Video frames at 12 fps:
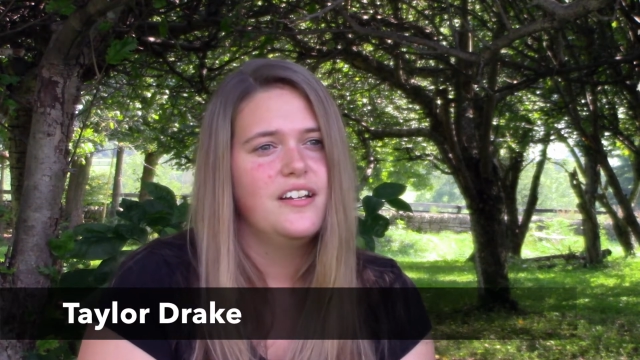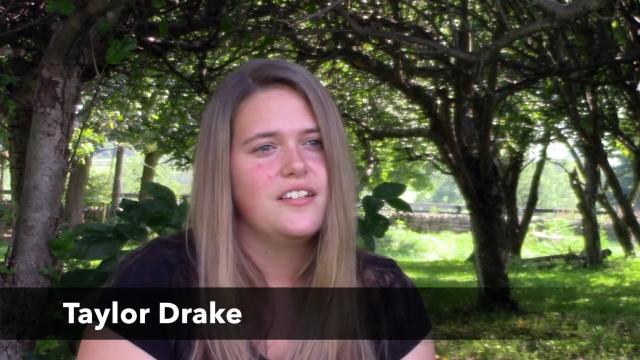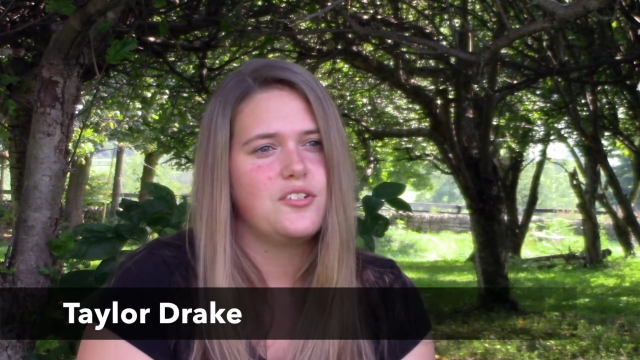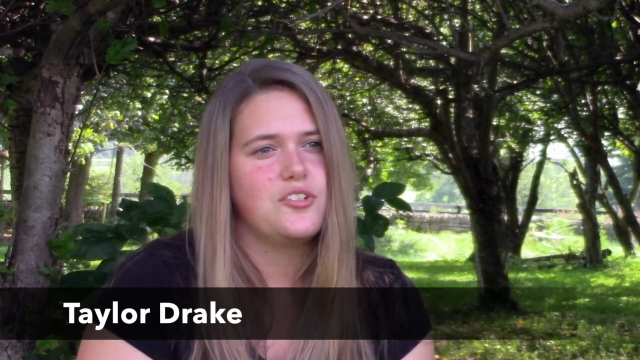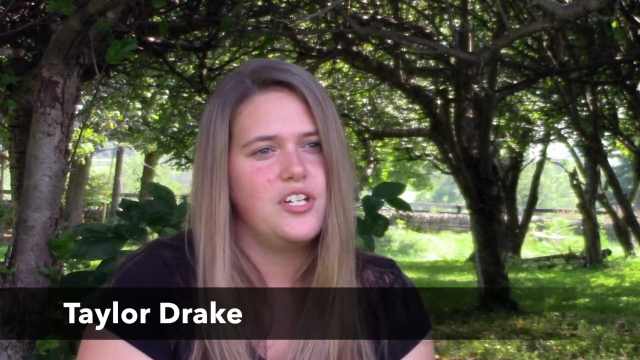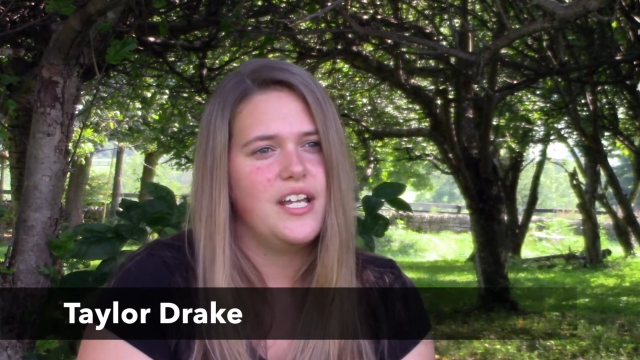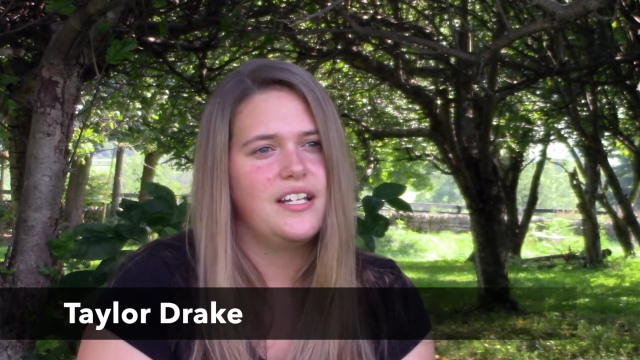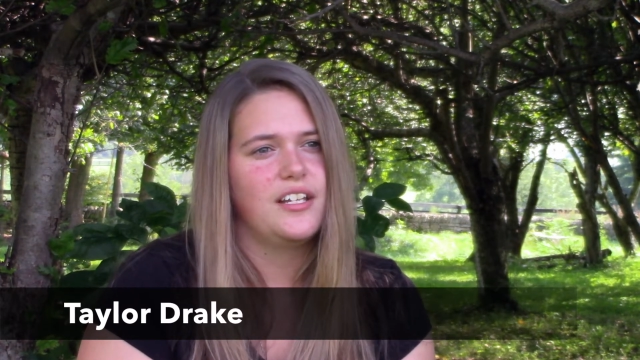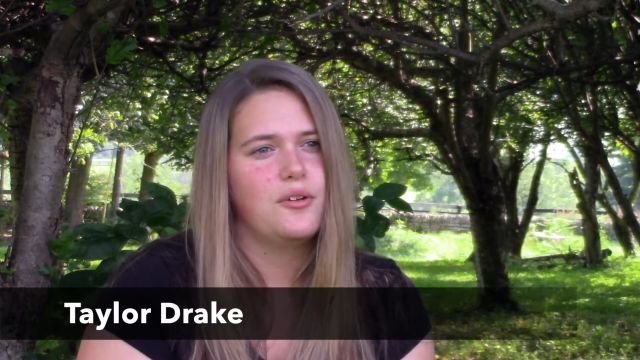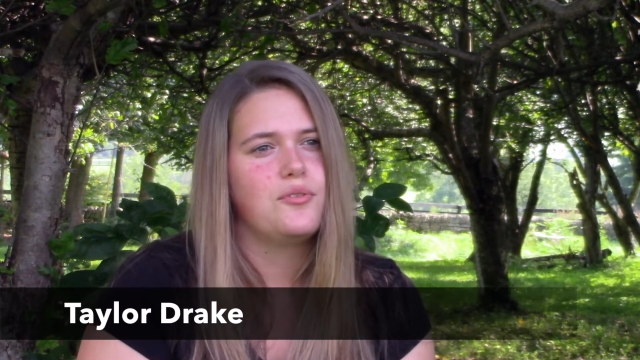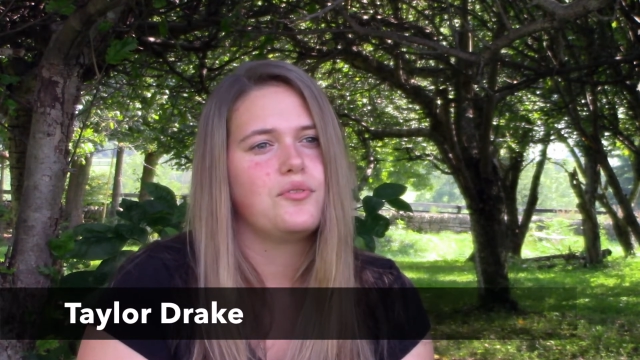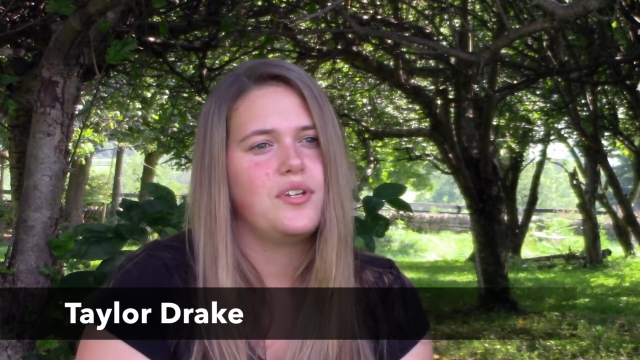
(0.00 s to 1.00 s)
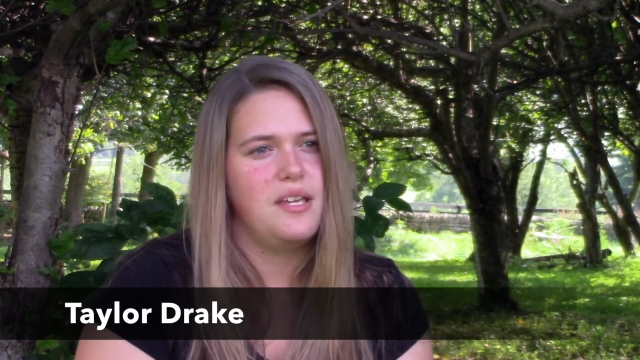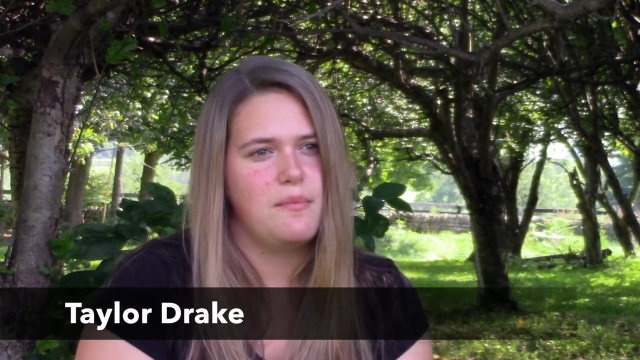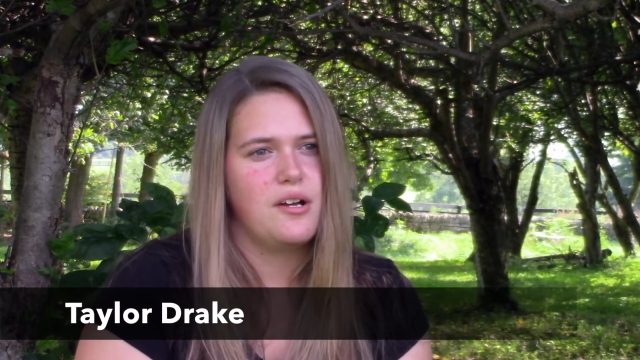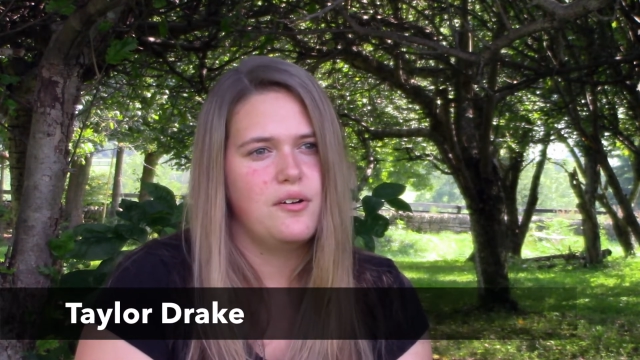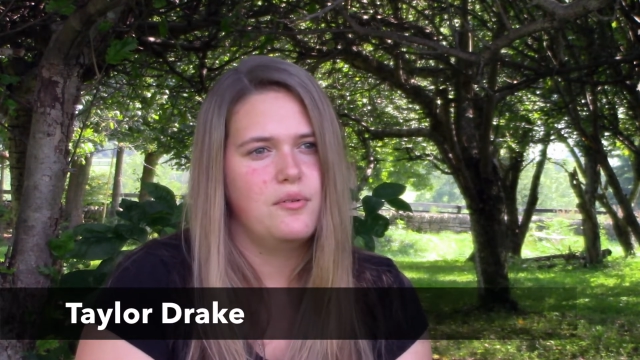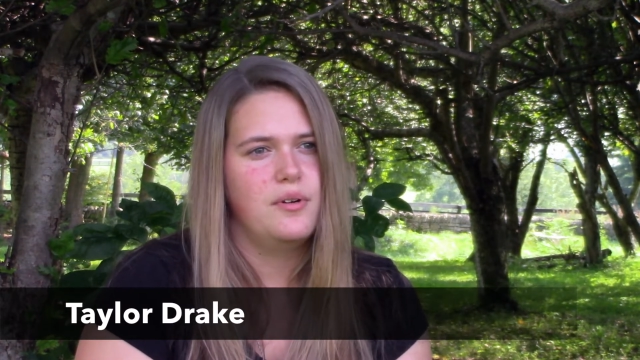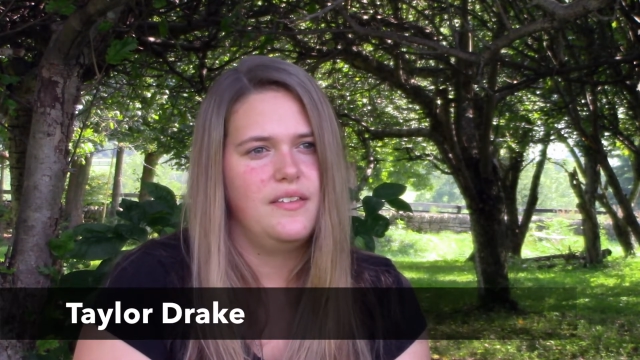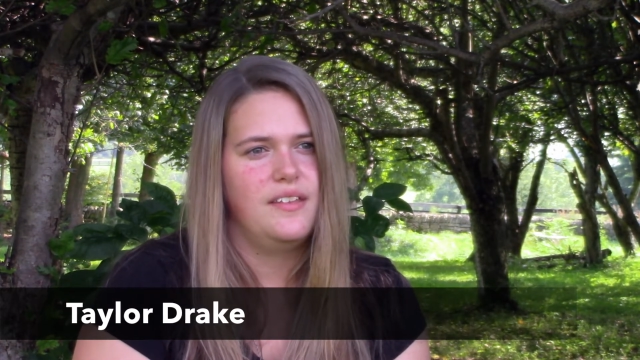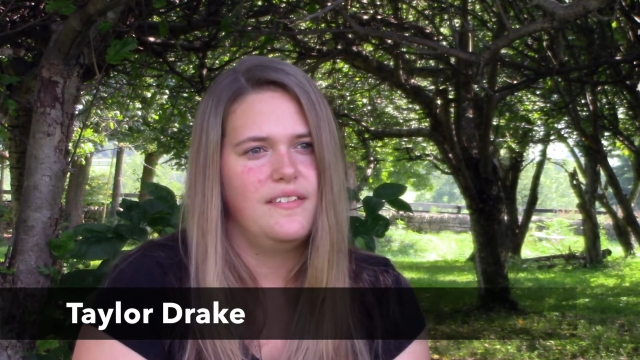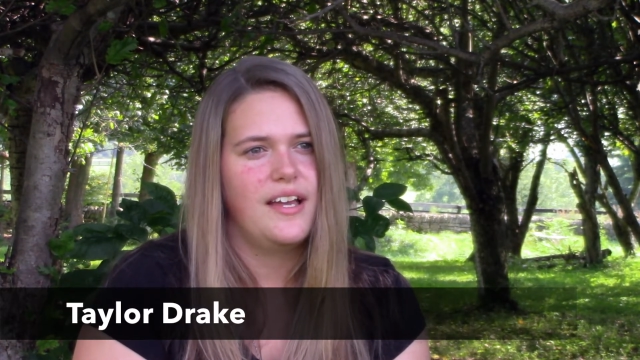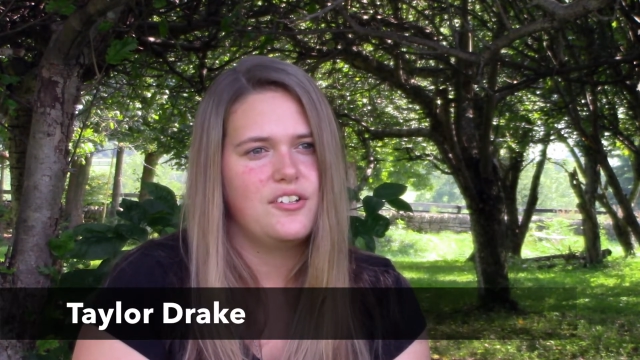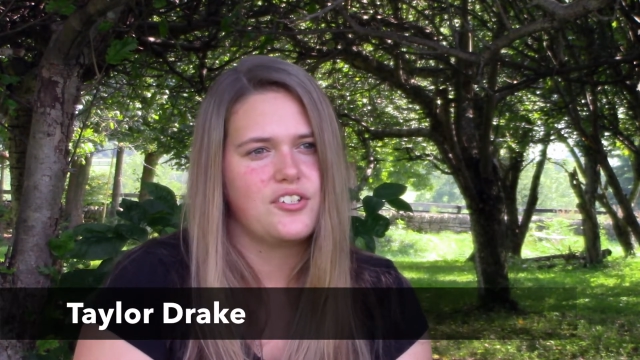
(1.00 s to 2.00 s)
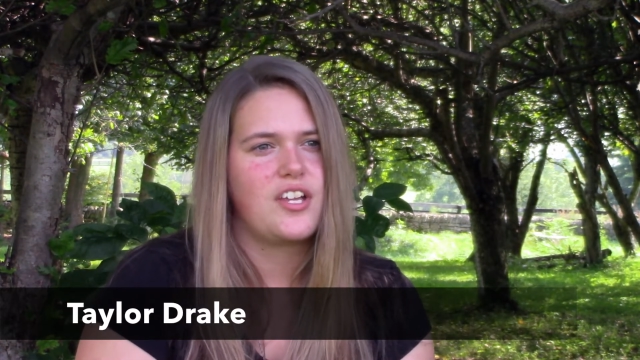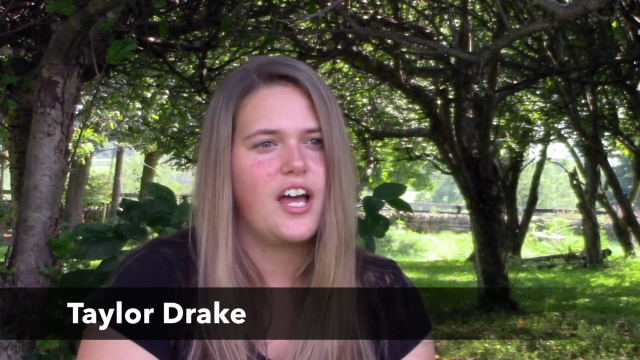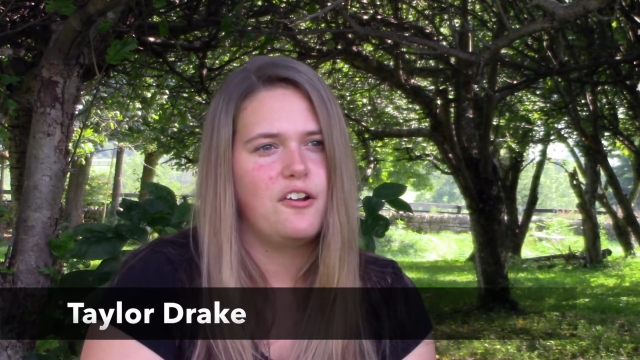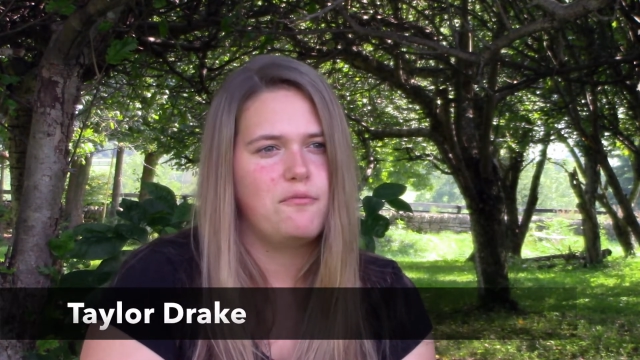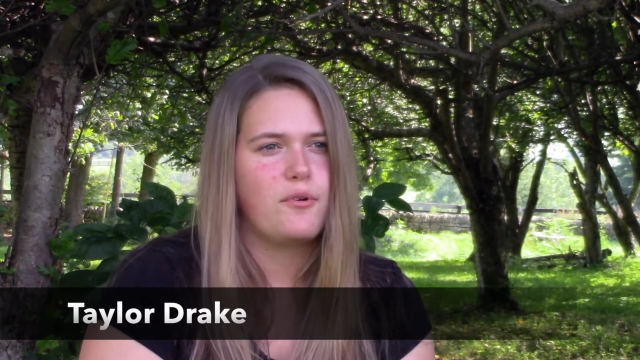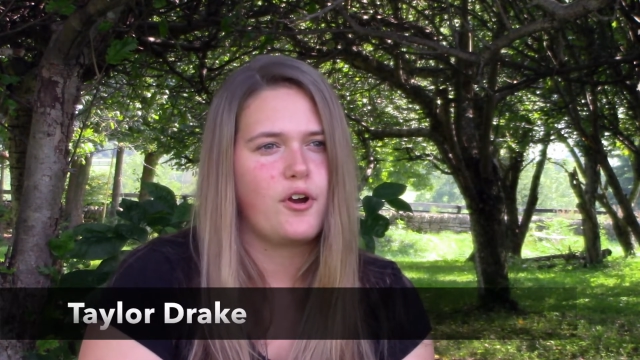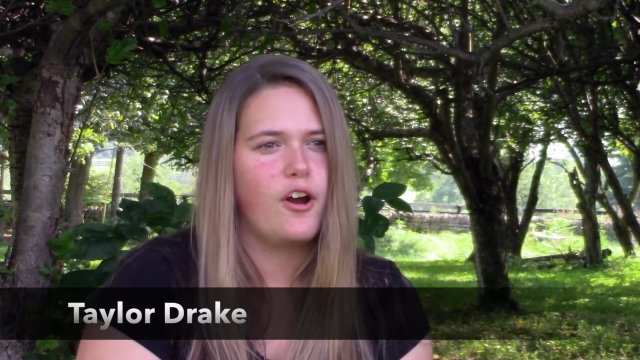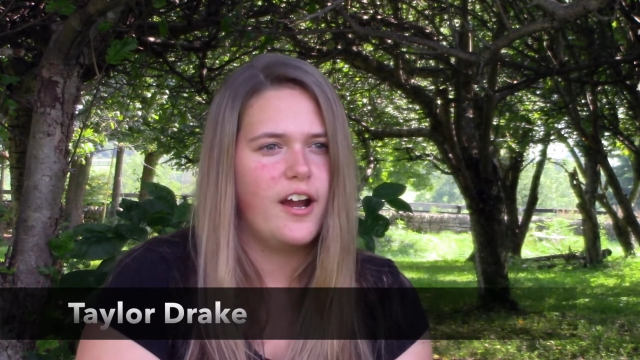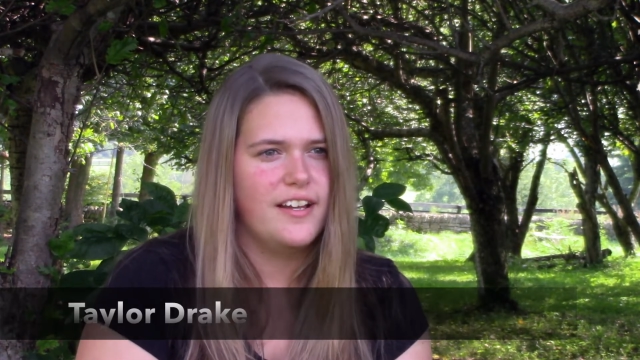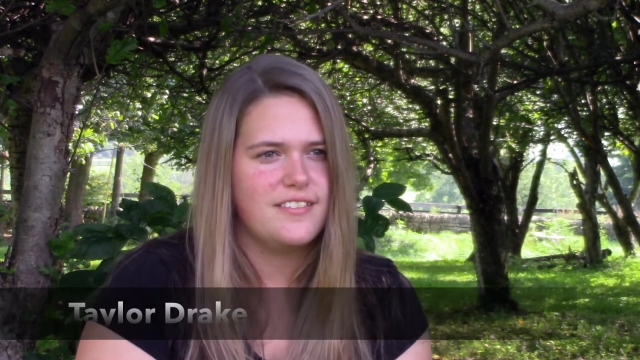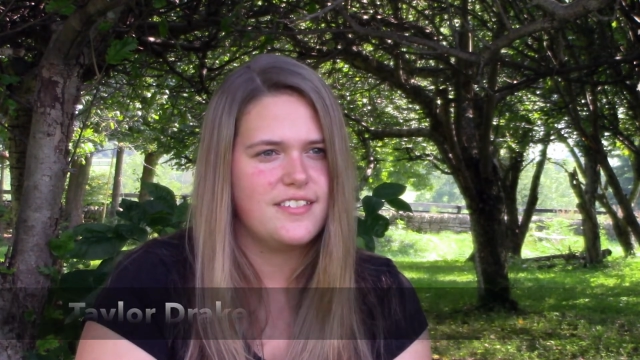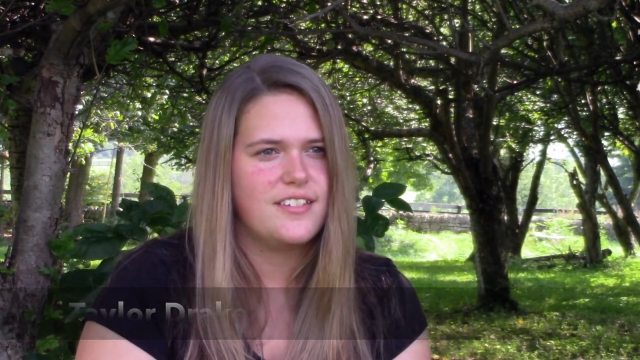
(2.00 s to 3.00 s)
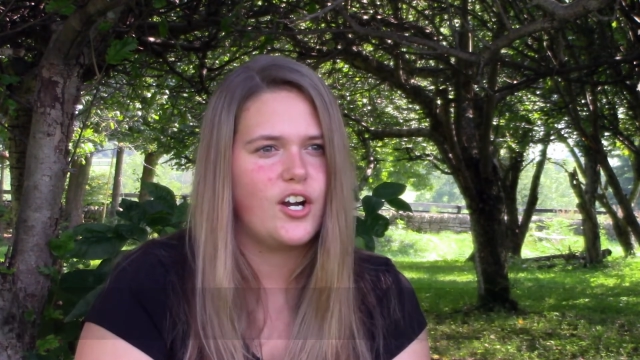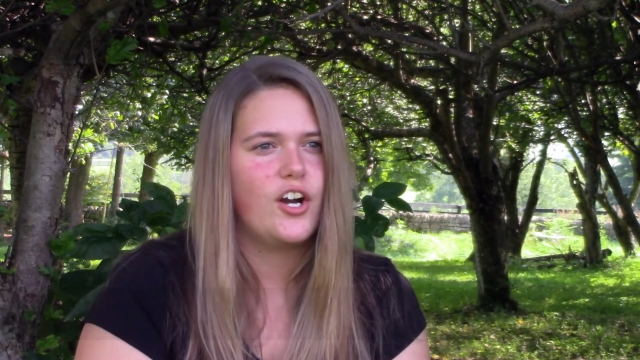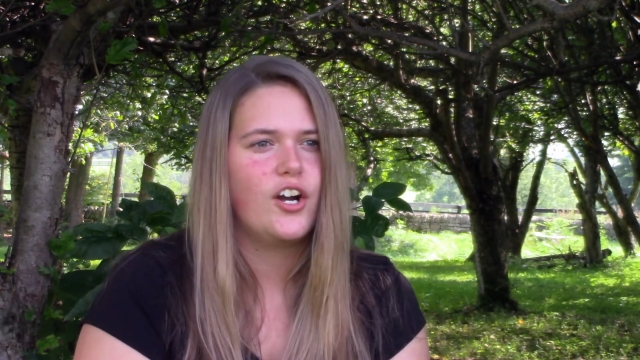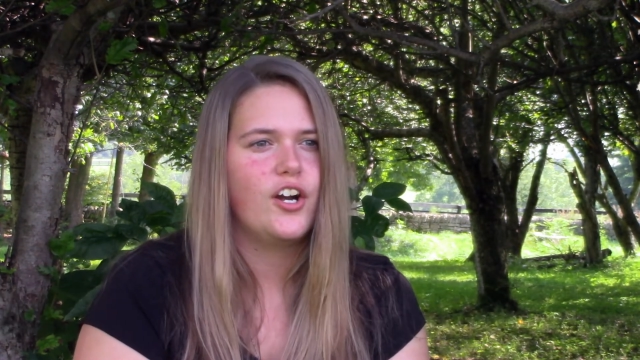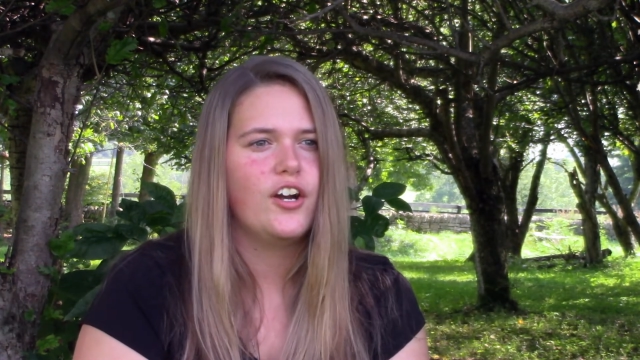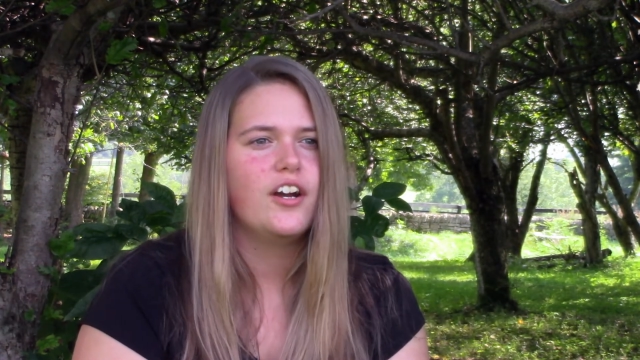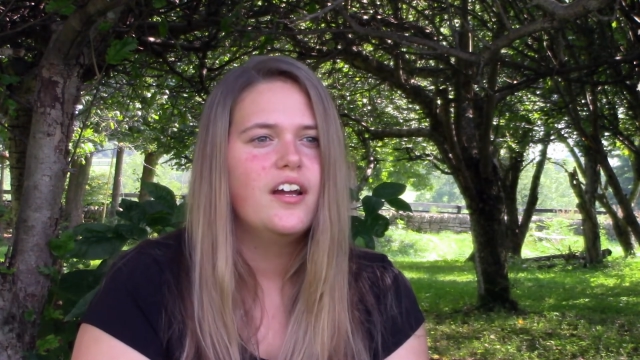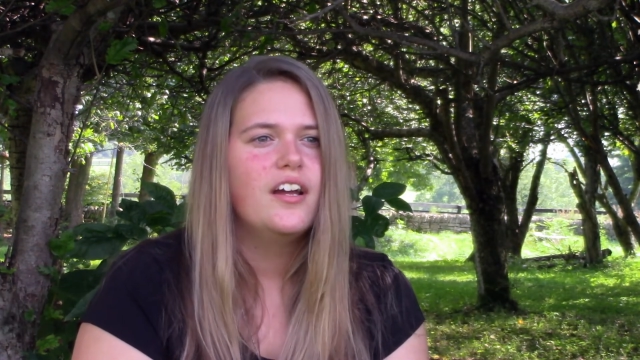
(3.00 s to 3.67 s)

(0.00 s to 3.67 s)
so she had to go through chemo, and then that just kind of progressed her